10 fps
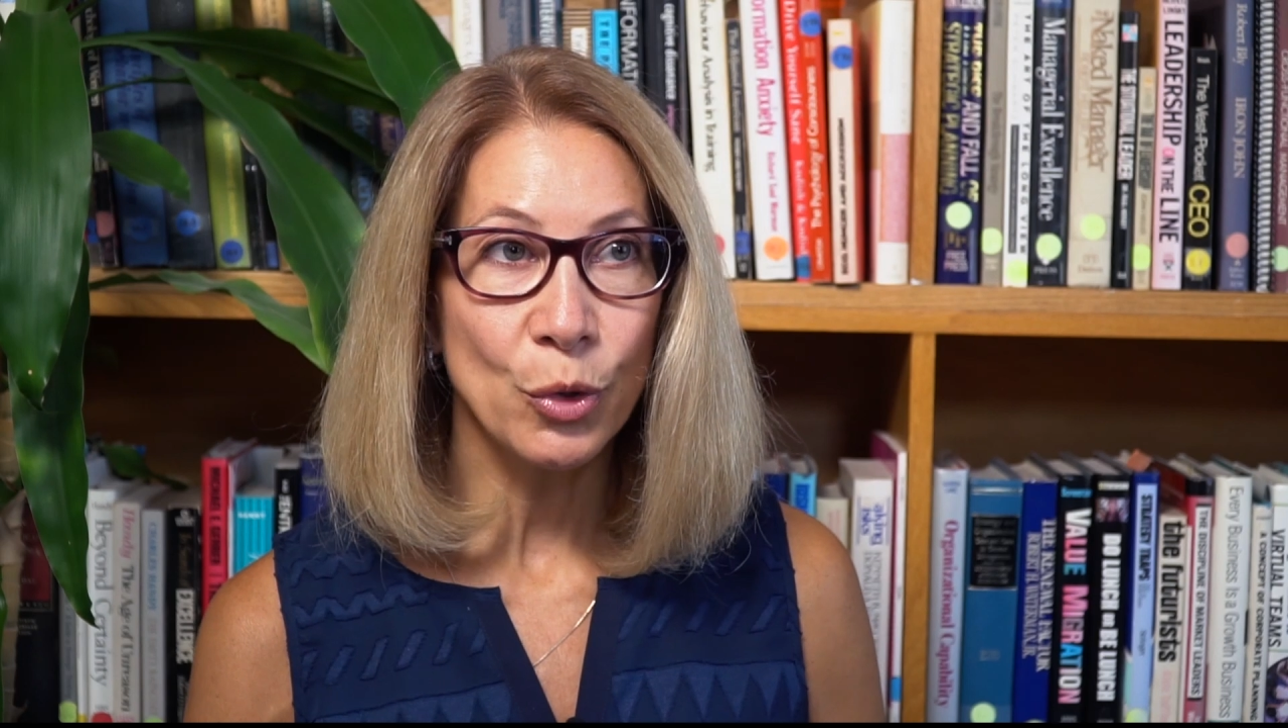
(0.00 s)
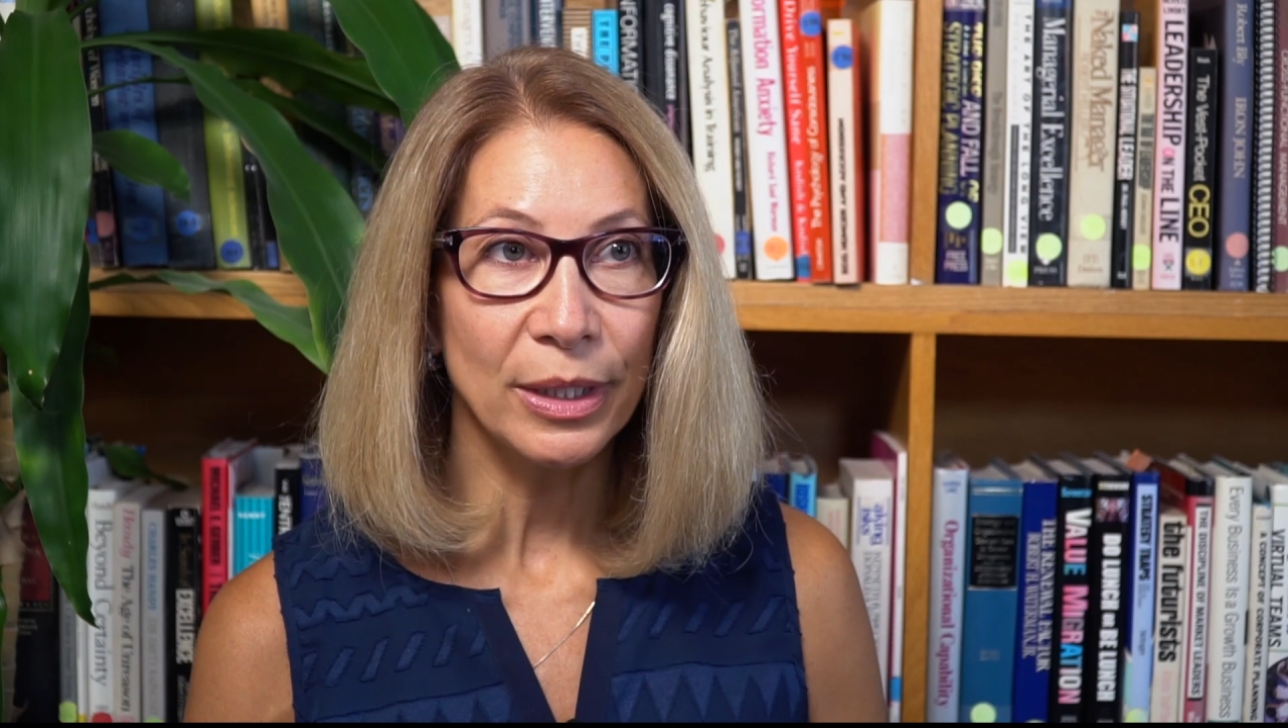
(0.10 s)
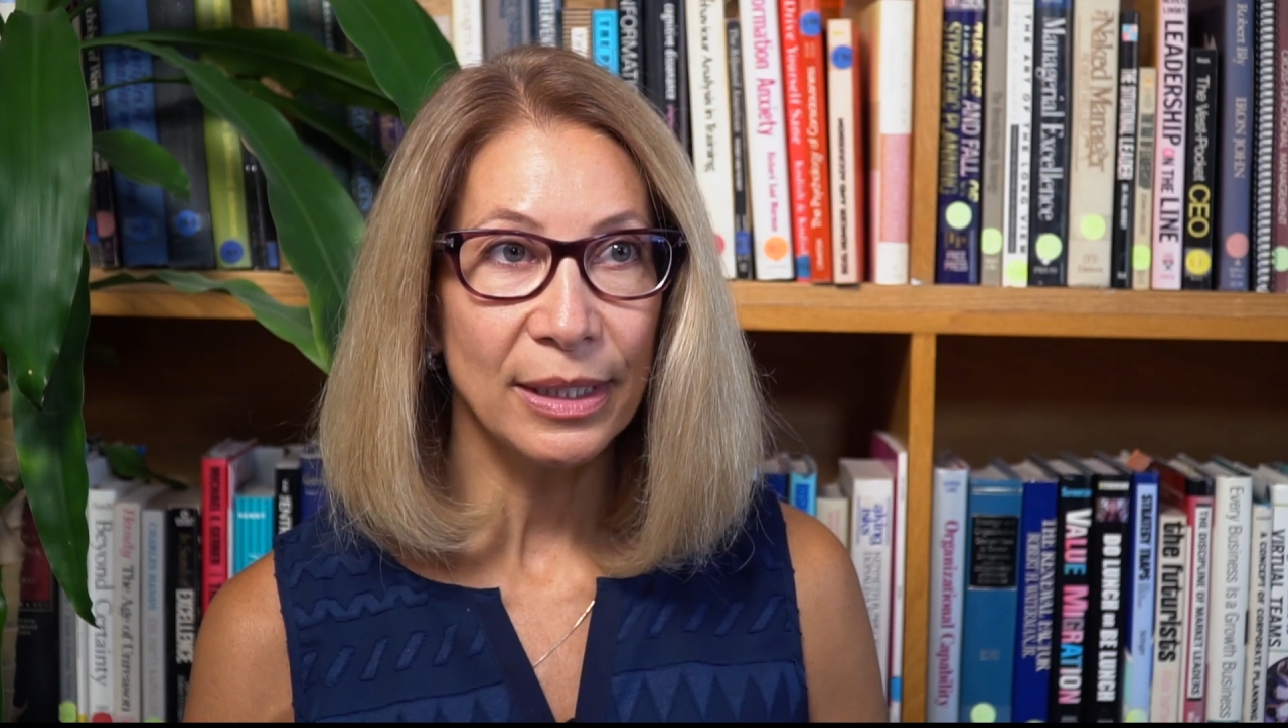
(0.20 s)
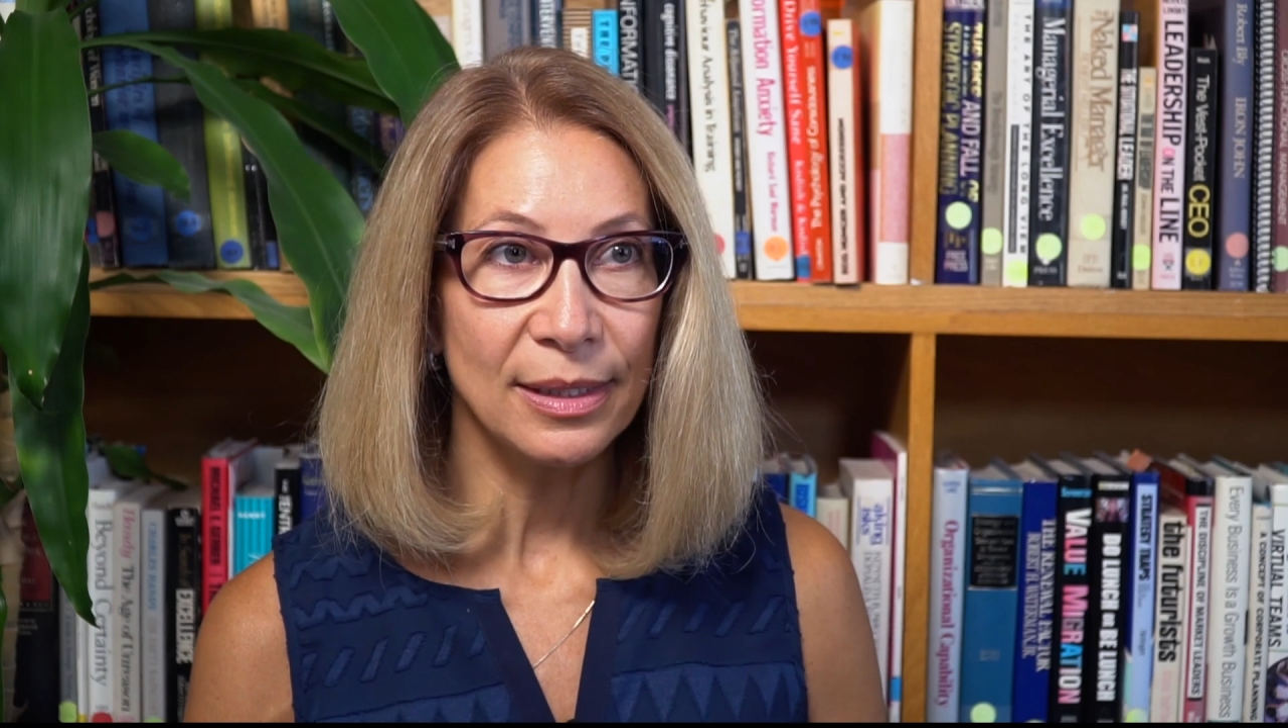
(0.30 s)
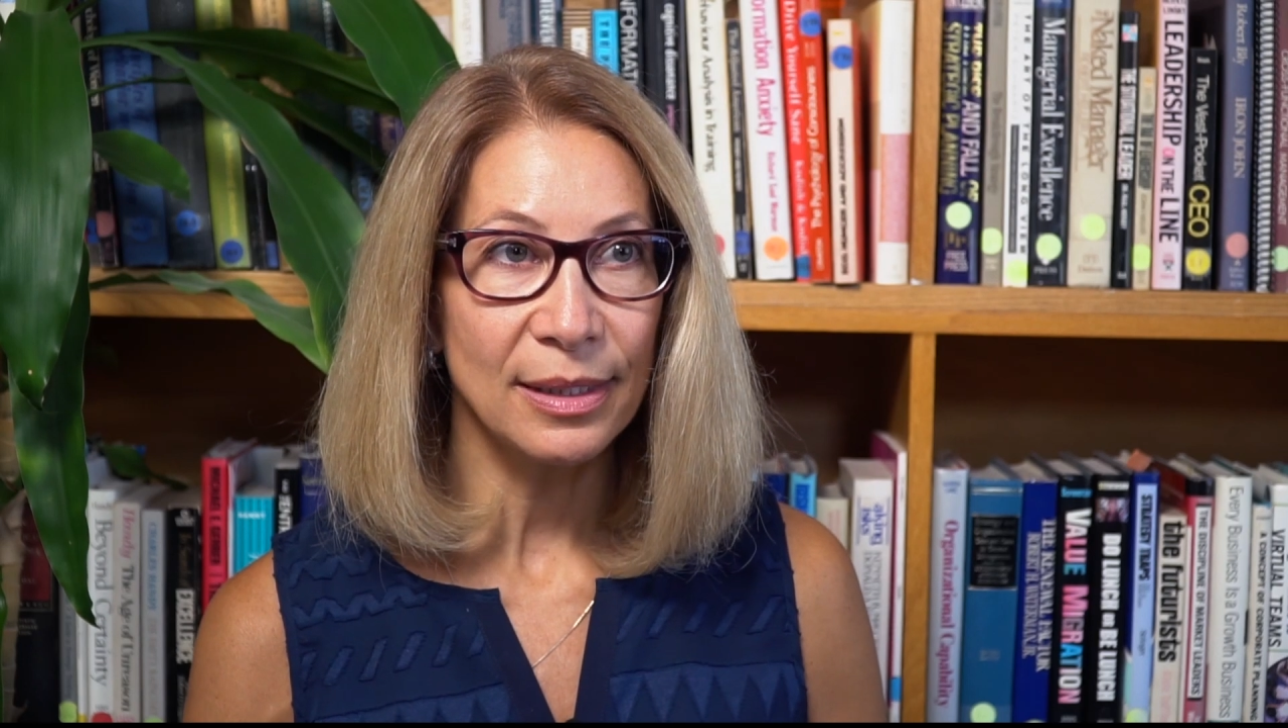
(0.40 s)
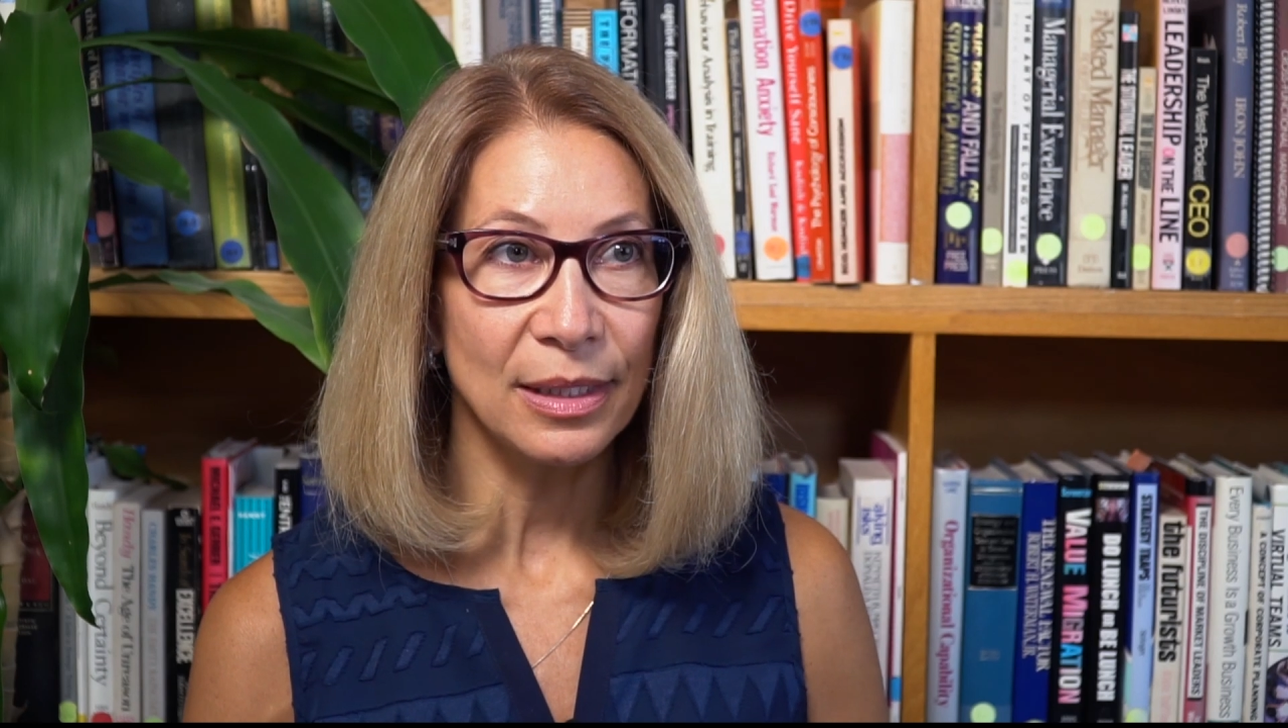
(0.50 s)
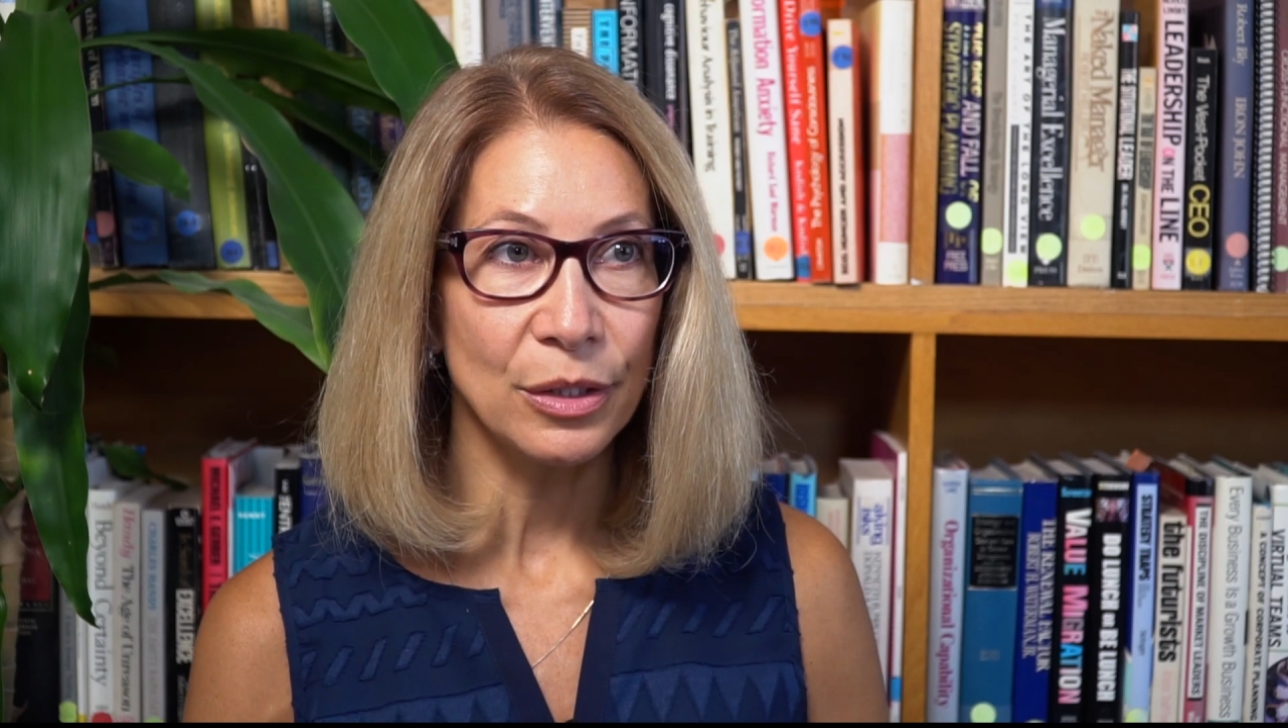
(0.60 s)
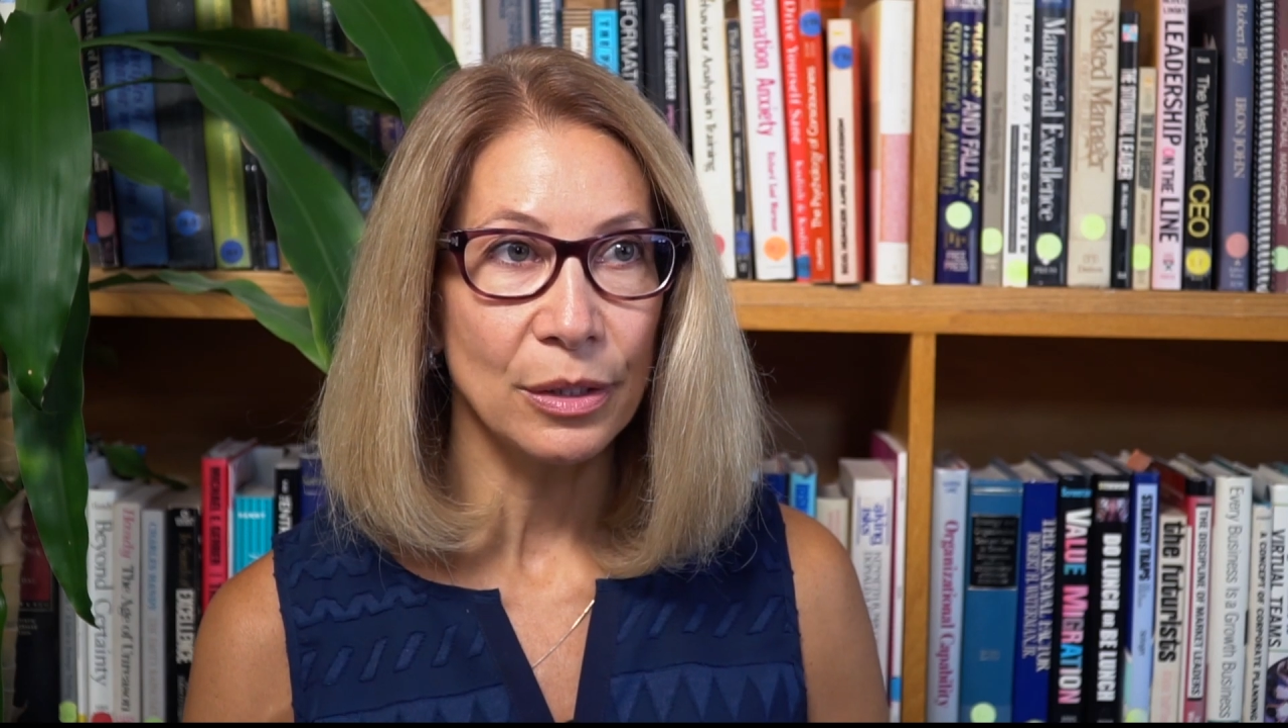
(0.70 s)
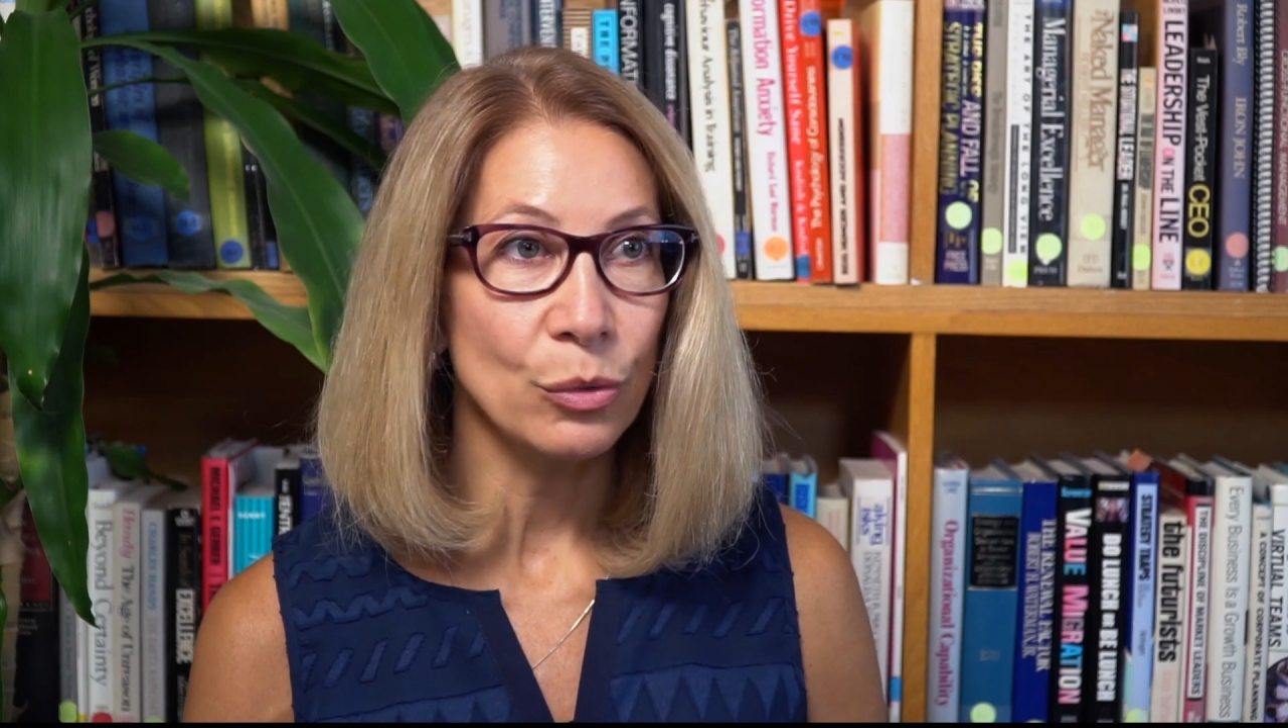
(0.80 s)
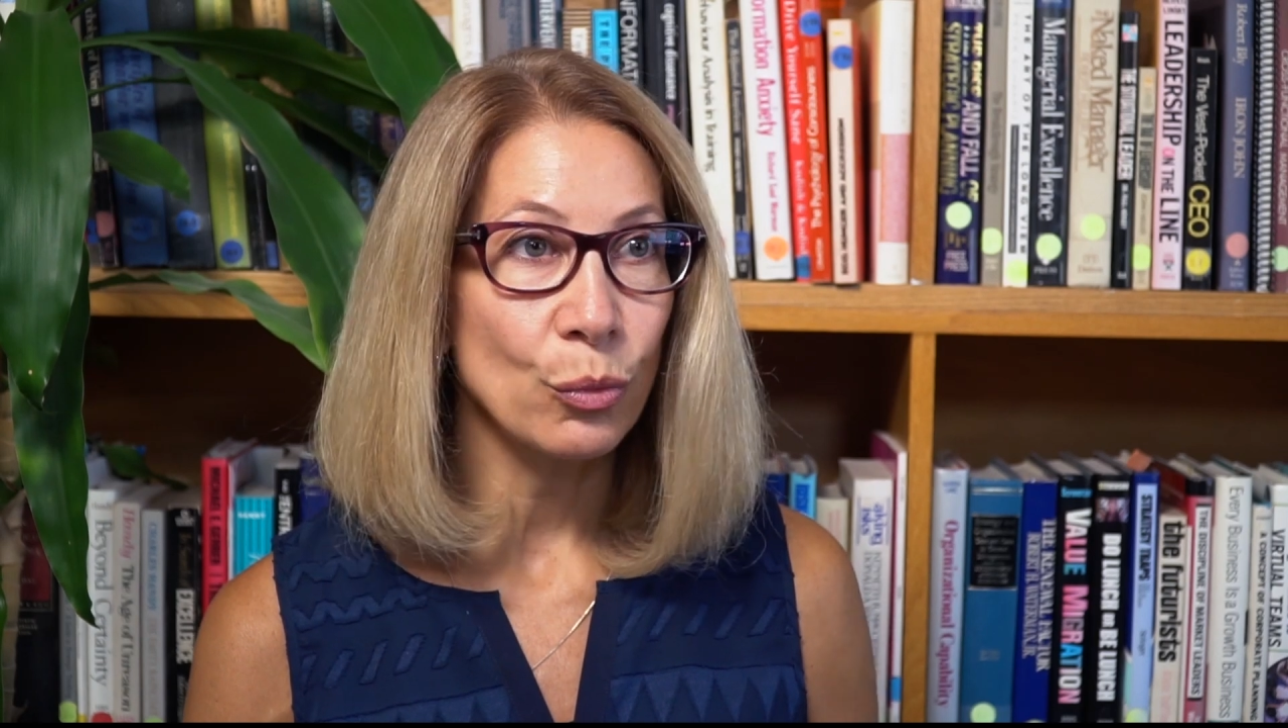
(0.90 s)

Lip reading: work and decisions,